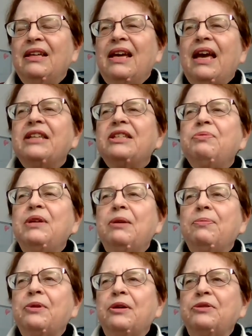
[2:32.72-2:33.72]
As we
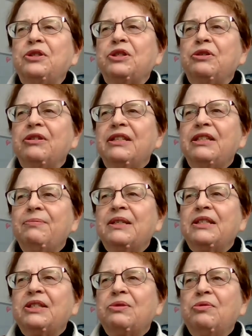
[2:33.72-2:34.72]
approach
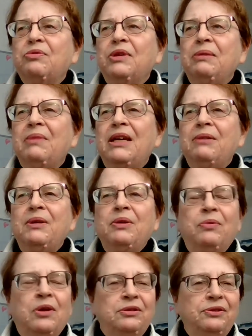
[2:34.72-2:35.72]
Christmas, we may be
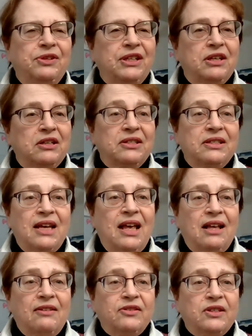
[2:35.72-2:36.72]
wondering
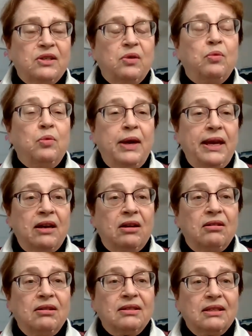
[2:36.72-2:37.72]
ourselves
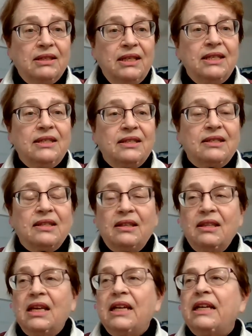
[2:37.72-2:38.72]
where is the
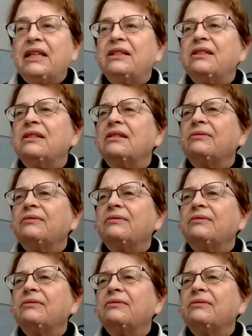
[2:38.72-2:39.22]
light?